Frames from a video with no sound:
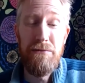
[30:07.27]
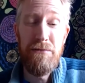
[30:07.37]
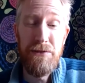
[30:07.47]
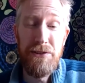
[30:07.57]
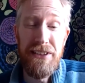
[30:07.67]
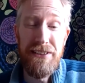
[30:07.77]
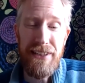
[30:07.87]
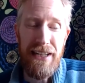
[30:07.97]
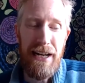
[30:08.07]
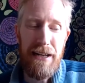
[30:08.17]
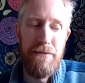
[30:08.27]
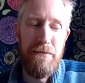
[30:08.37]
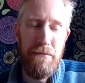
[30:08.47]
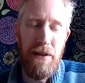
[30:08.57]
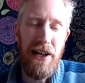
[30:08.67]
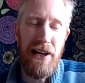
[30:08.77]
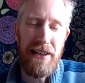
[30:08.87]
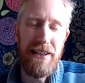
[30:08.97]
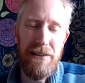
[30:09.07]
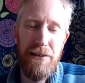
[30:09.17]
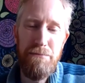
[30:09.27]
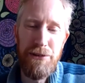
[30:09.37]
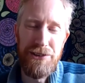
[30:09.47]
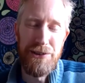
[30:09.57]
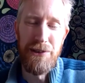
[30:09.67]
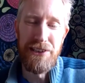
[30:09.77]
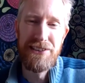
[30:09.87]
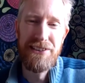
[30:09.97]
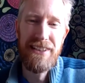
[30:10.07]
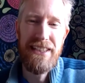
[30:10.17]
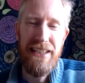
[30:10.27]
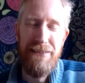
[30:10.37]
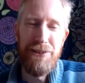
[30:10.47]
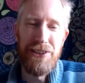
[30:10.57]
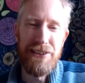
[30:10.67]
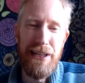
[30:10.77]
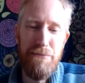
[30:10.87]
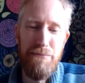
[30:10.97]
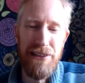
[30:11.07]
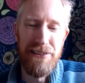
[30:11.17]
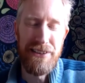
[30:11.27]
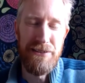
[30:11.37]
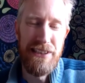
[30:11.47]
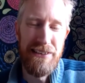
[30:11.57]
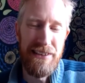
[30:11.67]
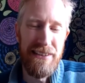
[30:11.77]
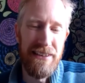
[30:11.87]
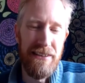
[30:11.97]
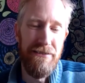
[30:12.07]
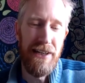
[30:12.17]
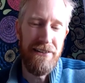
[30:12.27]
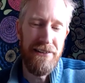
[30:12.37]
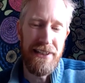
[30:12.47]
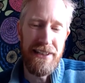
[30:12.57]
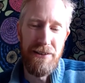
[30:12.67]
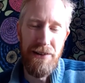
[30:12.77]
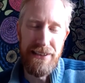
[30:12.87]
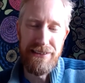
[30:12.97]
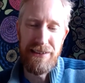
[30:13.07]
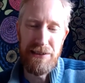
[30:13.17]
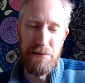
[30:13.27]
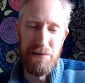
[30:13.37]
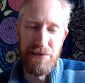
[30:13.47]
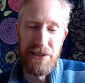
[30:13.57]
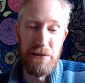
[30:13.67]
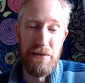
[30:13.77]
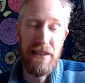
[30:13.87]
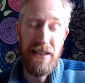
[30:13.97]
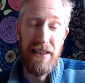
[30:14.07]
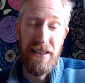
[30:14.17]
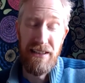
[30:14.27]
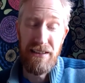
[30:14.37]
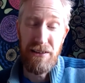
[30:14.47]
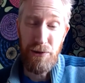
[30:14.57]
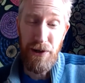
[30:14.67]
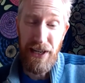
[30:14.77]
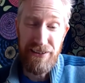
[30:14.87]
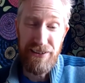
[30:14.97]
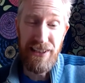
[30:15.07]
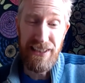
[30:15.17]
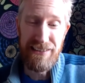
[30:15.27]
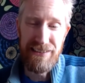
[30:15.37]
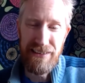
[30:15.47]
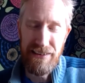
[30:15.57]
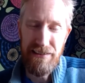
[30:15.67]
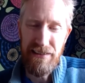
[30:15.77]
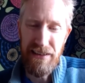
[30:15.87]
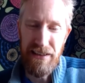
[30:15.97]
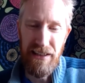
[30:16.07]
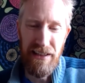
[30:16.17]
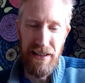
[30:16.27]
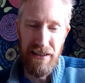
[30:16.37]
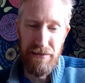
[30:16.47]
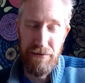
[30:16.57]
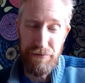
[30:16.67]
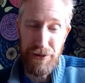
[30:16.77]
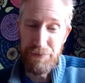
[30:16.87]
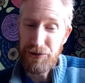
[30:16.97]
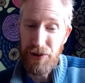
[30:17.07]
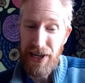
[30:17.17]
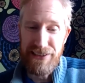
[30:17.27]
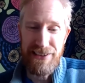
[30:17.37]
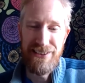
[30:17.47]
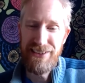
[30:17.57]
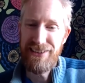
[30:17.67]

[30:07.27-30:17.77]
since I like open source, for example, so this is a very great tool to create things from scratch.